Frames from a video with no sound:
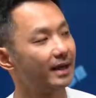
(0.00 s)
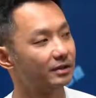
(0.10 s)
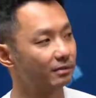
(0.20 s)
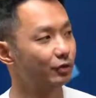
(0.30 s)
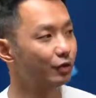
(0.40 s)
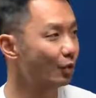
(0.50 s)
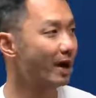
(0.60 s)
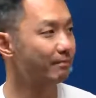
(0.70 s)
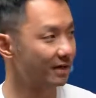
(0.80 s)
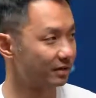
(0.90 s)
some new
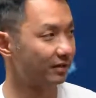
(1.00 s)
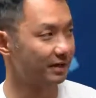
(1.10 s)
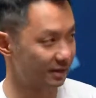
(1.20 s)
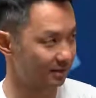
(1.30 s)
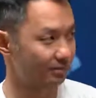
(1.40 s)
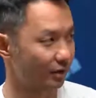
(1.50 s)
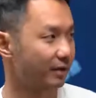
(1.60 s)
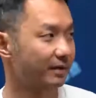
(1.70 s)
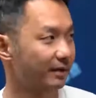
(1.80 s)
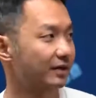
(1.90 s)
wine based on his
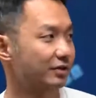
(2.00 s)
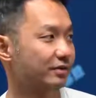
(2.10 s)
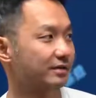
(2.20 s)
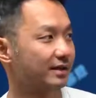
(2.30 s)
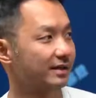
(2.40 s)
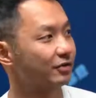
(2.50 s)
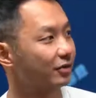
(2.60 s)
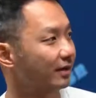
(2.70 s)
recommendations, etc.